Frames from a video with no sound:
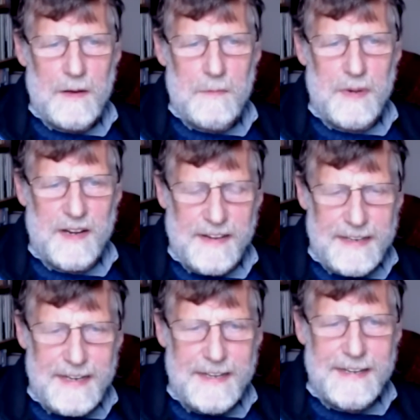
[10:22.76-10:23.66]

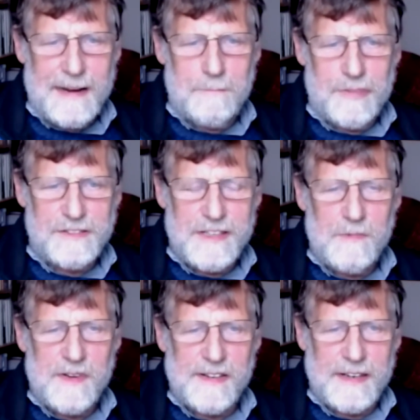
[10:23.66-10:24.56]
basically tampering
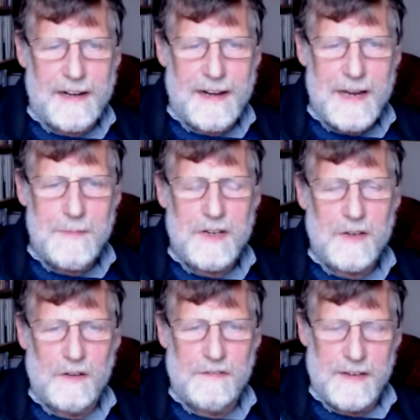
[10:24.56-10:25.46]
with the climate
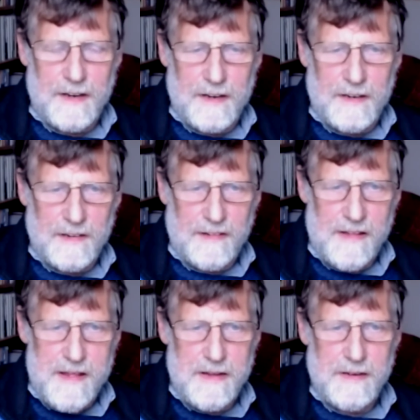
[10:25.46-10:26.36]
of the
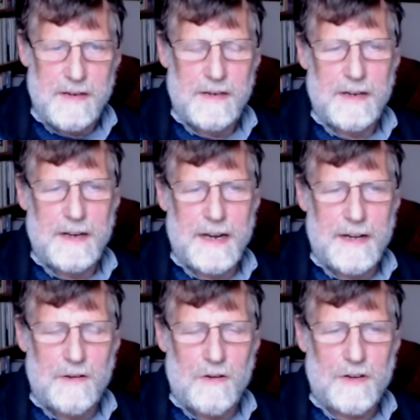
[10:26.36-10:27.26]
Earth in
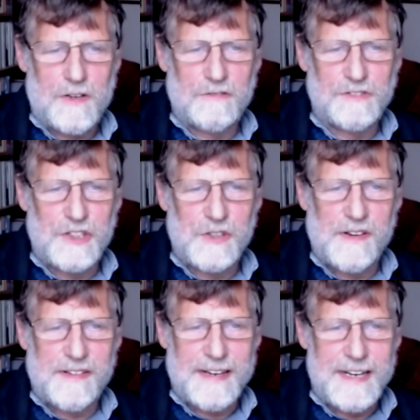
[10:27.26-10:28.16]
order to
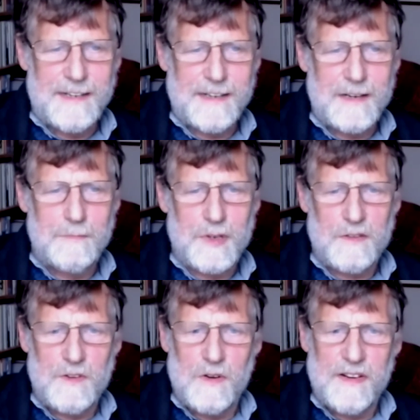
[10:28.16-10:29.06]
reduce the heating, but of
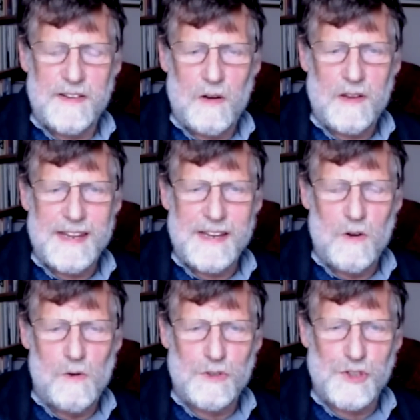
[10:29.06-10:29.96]
course not the
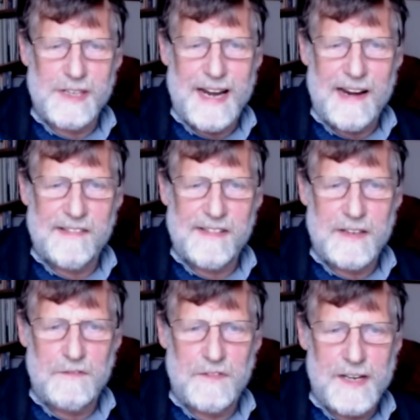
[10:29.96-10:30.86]
ocean
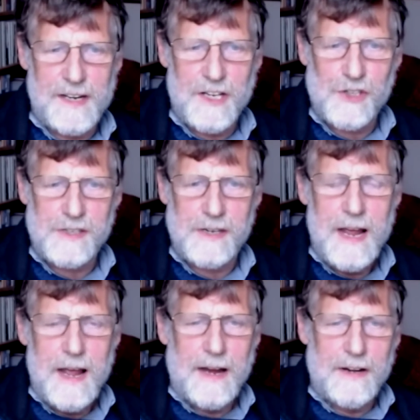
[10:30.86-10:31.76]
acidification
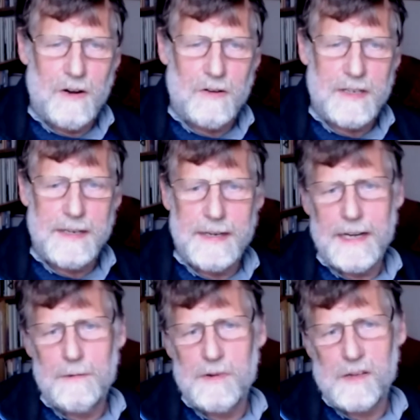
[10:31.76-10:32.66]
and not
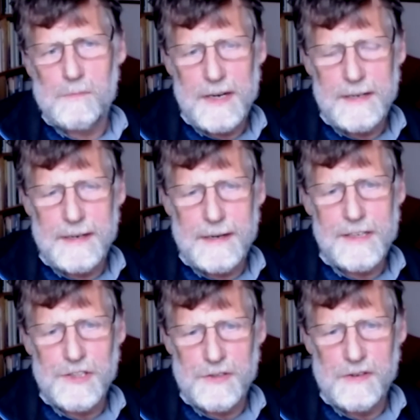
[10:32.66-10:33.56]
dealing with the political
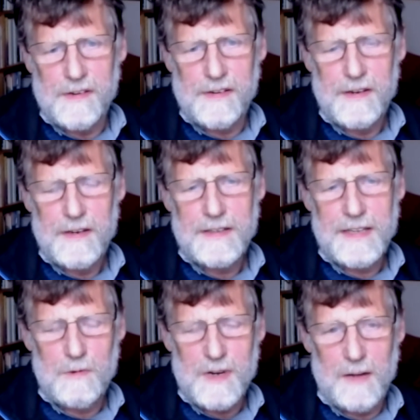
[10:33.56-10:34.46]
issues that
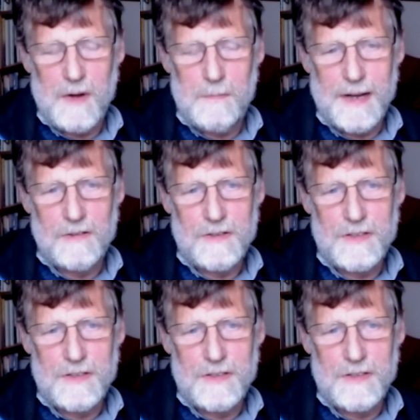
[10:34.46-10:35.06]
would come about.